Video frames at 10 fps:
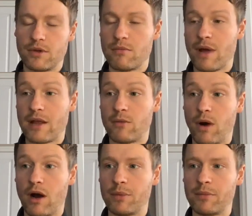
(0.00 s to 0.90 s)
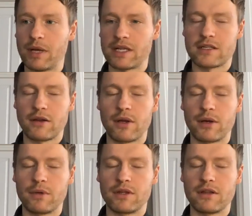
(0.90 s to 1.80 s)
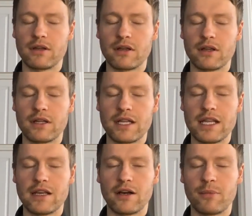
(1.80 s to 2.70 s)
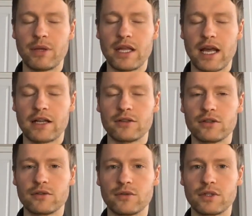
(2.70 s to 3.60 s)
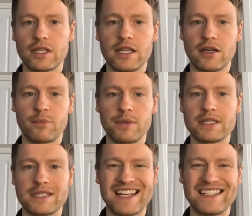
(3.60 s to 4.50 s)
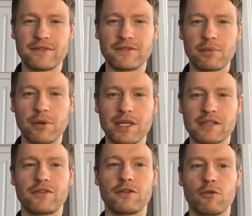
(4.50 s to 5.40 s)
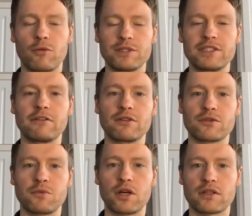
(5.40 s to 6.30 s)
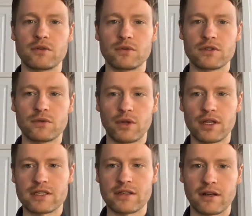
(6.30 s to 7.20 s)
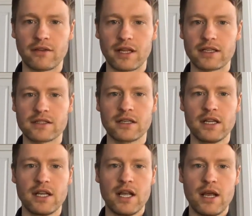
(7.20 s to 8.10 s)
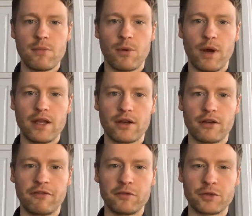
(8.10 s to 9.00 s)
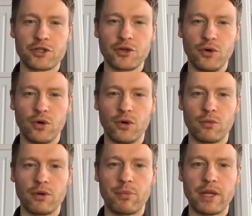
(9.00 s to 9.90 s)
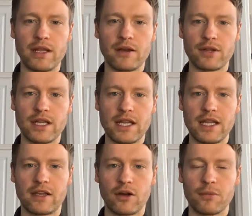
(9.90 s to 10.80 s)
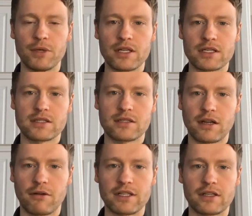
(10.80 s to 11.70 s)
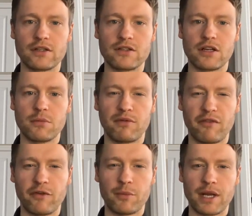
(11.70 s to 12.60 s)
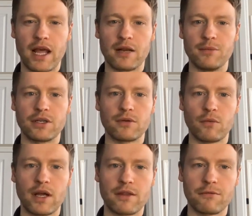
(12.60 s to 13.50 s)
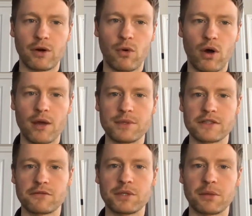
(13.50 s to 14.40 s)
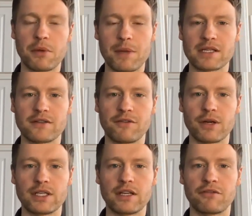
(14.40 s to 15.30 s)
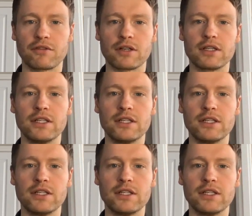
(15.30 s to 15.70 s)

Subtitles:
may well be best going with the ERP add-on or the ERP's native WMS for your raw materials, works orders, all that side of things. But where you're going to fall short would be on the e-commerce direct-to-consumer fulfillment element, where the requirements from a WMS are very different.